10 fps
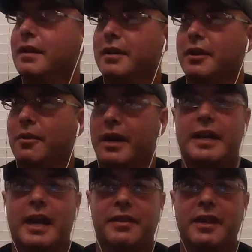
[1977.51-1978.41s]
You know, and I
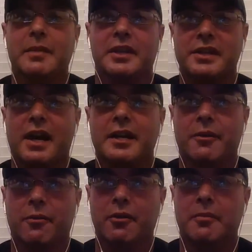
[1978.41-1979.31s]
had them in the dining
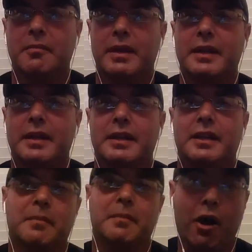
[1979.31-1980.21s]
room, and then in
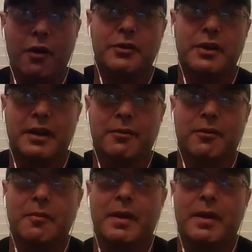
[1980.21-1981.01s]
my other dining room,